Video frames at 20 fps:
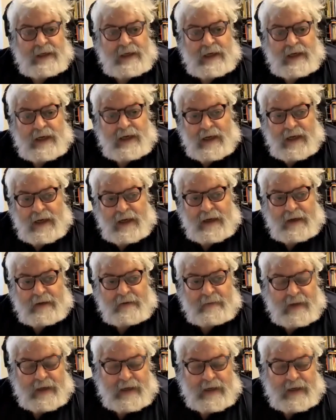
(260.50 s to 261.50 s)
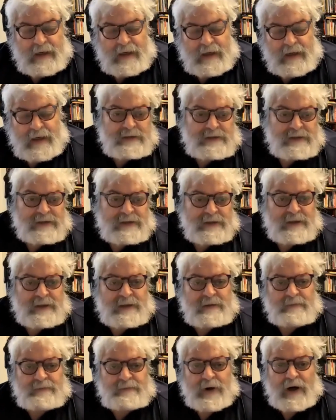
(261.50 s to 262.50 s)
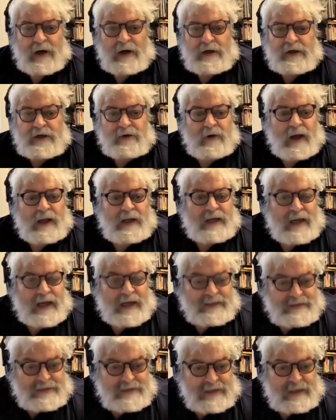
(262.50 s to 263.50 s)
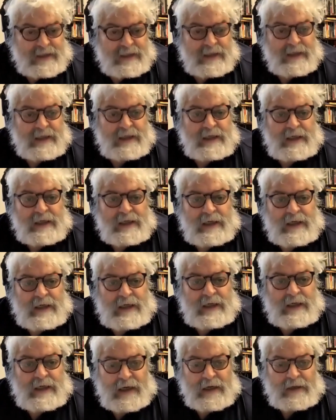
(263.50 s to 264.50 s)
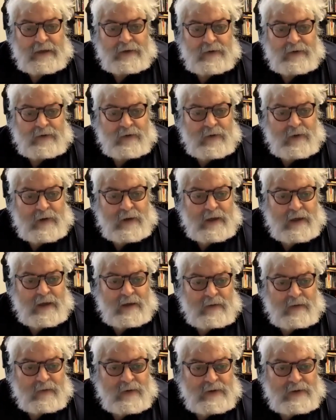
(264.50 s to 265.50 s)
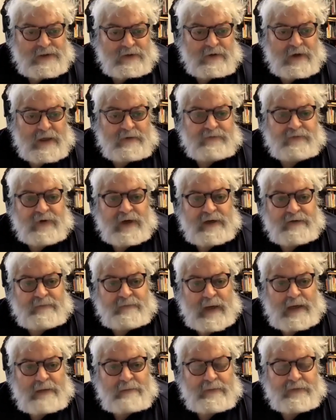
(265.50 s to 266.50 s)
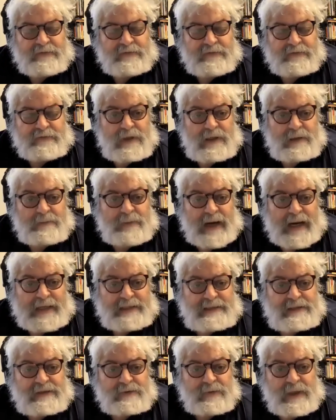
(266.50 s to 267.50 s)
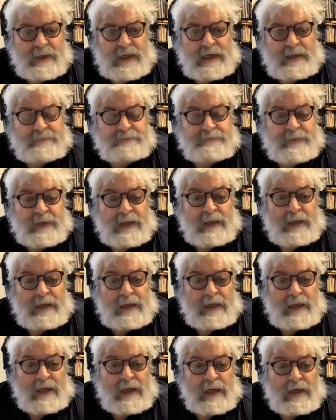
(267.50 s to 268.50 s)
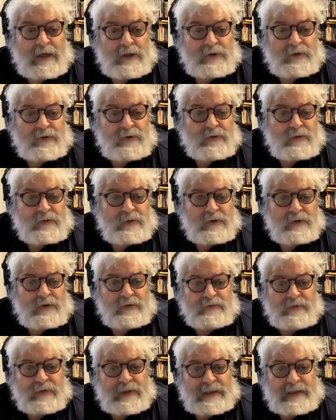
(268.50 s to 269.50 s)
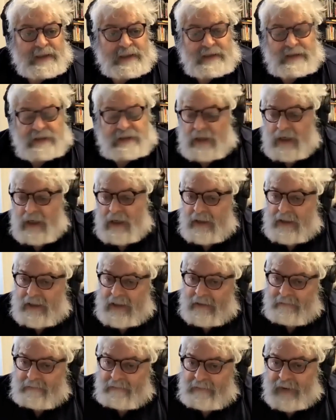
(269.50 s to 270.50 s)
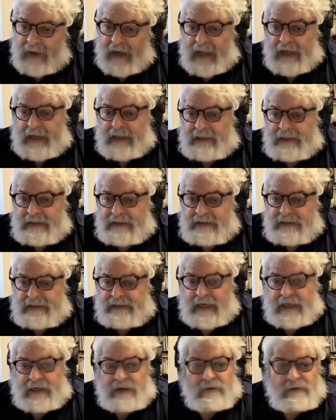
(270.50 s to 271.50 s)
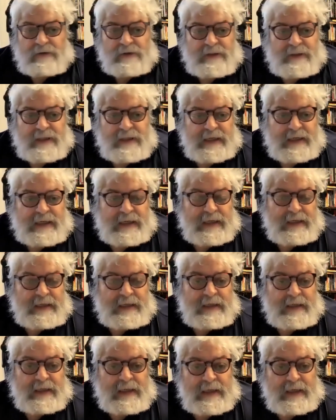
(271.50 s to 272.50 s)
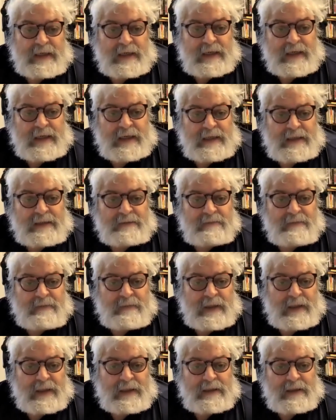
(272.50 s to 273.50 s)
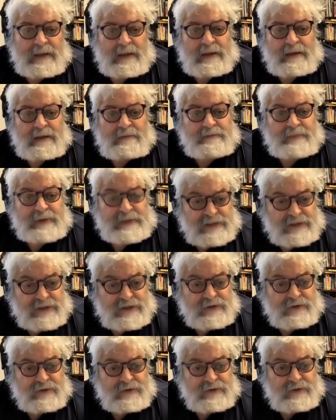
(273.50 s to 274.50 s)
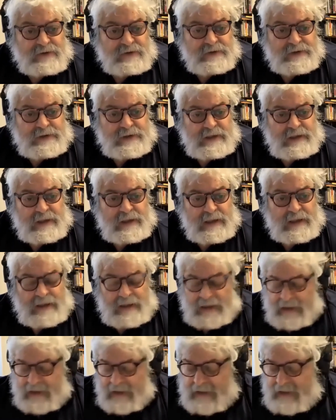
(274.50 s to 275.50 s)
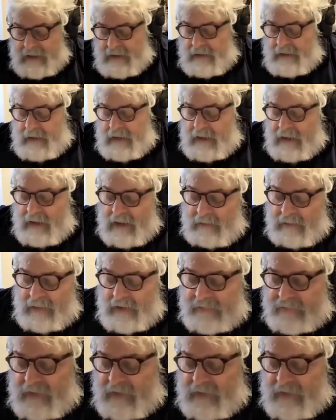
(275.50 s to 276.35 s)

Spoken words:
And to impart Juha Nasi, who was a great friend of mine before he passed away, who really embedded stakeholder thinking in the business schools in a number of the